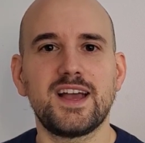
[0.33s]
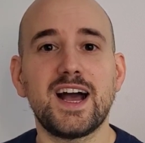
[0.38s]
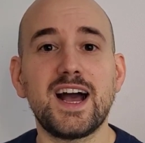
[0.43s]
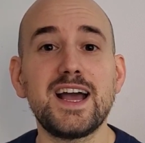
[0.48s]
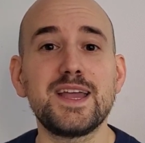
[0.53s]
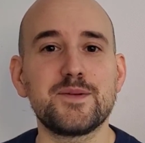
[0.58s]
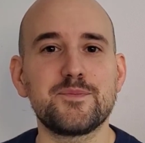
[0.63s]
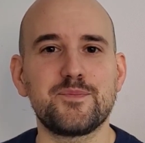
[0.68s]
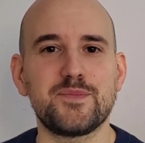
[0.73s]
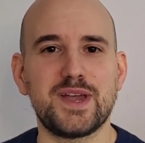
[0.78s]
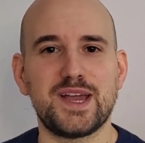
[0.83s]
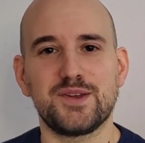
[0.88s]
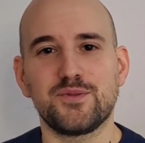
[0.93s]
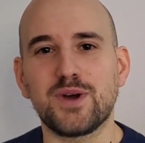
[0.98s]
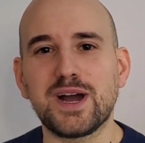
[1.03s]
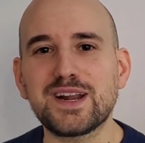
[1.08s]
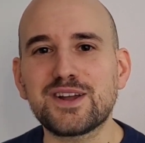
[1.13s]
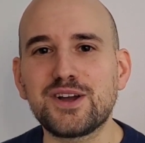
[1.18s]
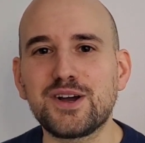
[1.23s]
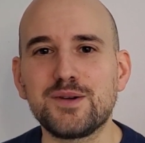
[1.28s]
Hi, and
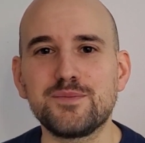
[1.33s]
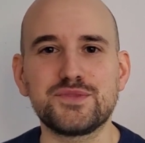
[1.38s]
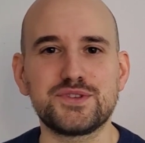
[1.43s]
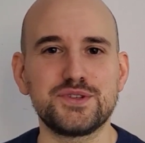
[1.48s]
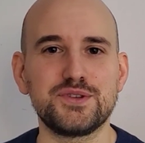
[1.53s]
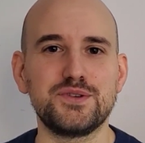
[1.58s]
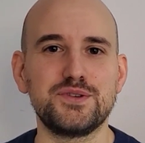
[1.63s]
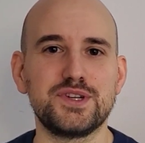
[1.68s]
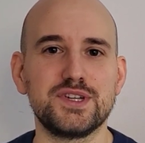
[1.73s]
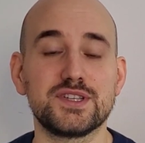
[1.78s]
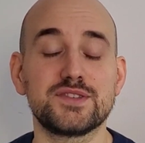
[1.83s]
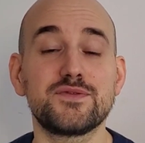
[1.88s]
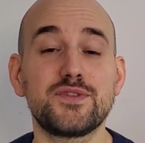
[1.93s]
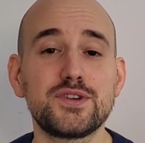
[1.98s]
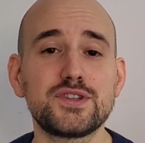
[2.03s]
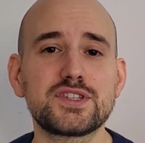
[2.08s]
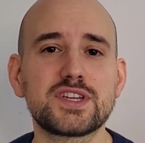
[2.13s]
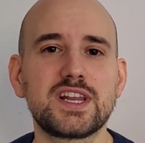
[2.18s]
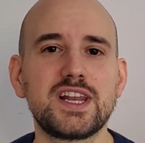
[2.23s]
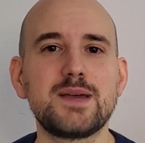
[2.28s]
welcome to this
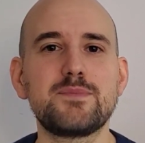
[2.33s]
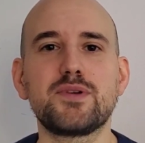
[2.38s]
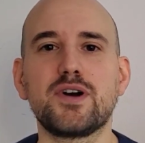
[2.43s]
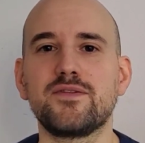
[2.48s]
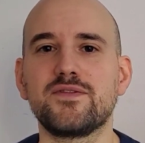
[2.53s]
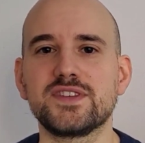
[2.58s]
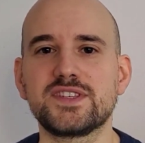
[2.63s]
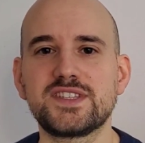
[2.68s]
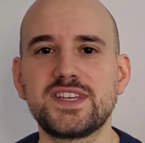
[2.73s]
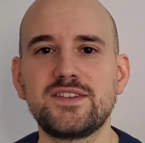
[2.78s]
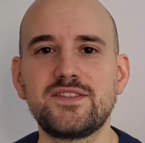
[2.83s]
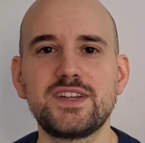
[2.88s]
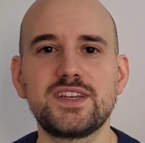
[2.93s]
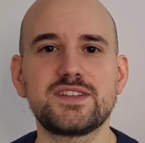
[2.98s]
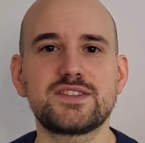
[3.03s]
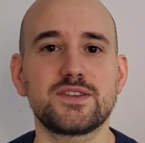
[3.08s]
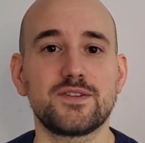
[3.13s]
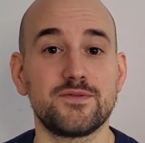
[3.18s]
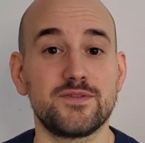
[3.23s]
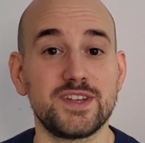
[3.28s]
first clip of a
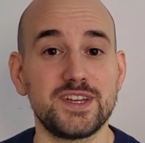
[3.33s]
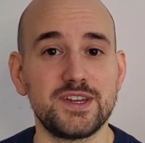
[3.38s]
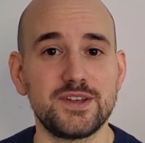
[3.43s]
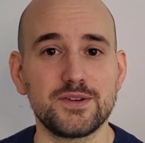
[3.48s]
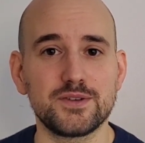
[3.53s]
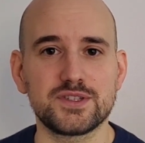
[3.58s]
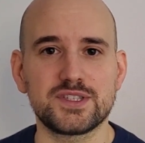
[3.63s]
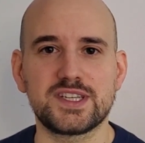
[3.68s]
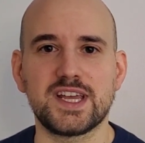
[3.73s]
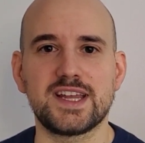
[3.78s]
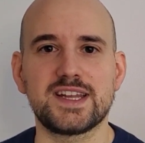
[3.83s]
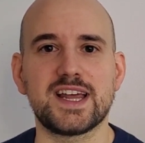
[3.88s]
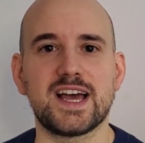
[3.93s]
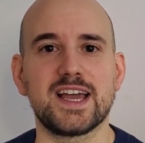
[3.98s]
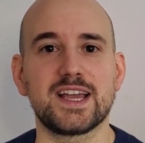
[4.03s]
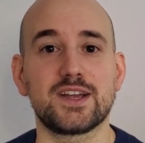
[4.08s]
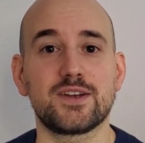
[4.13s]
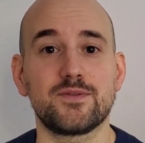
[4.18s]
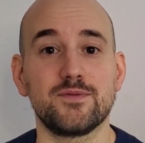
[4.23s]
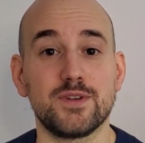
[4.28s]
series of videos that I